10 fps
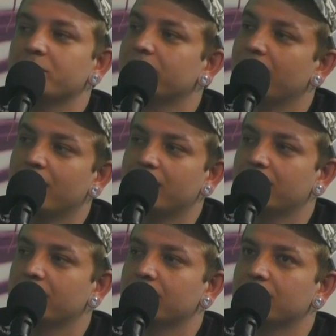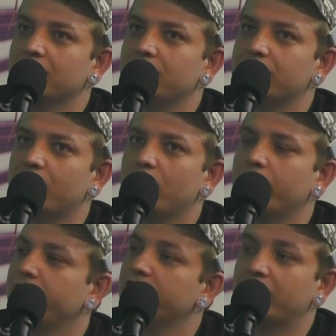with that? Is it all
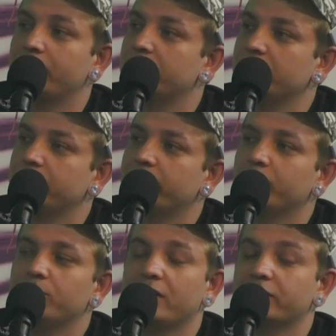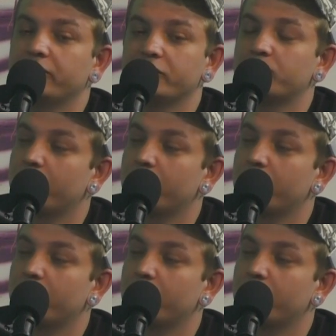finished? Have you seen the finished